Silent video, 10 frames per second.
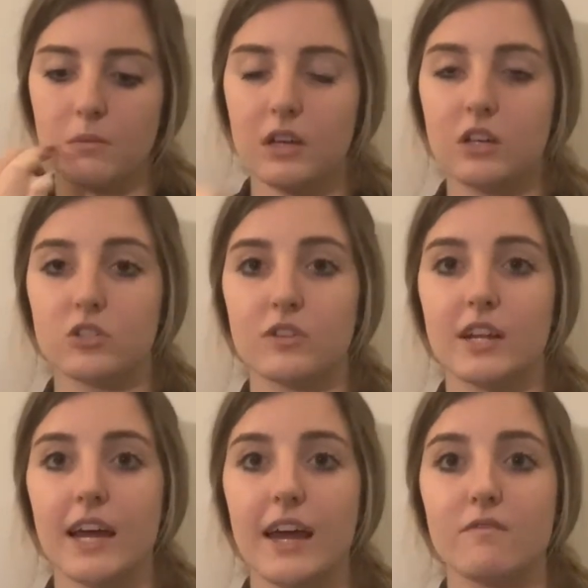So then I
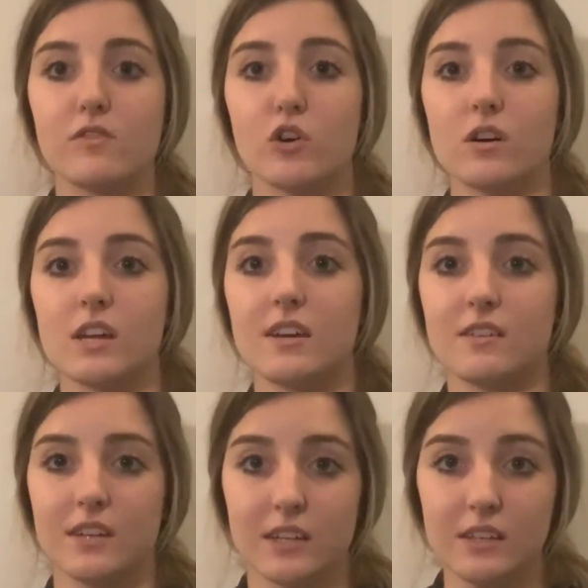have naughty and
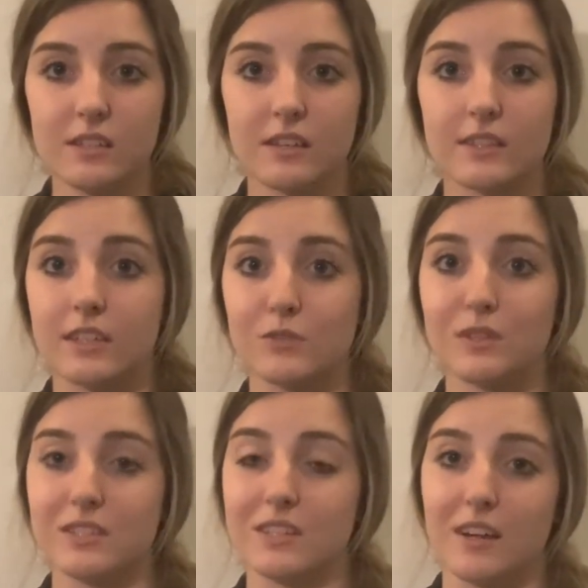nice, because that's what
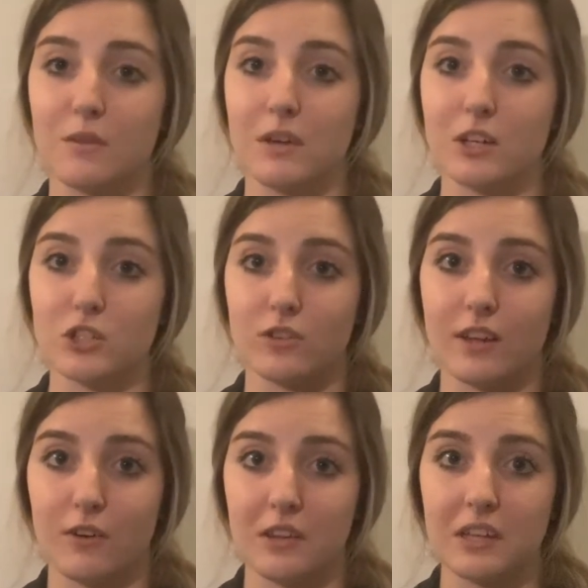Santa makes sure that
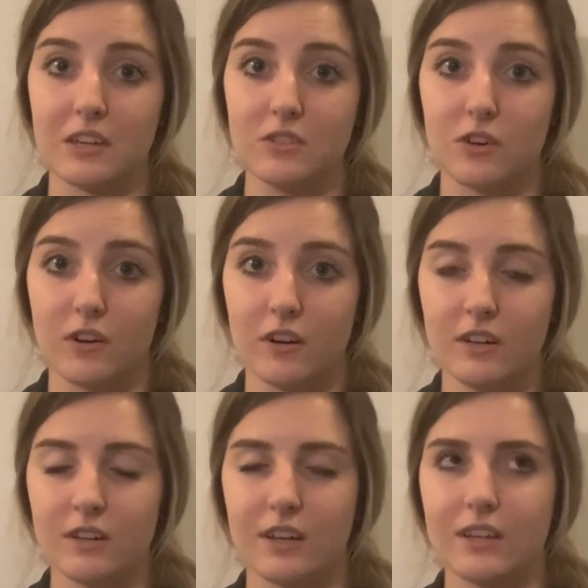all the kids are.
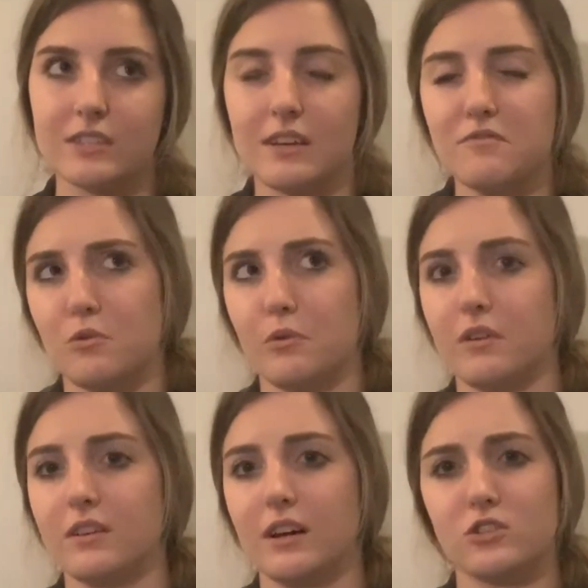I guess everyone,
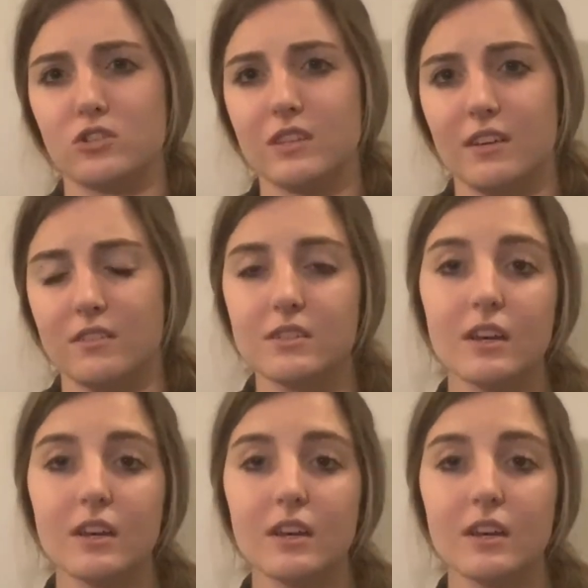not just kids.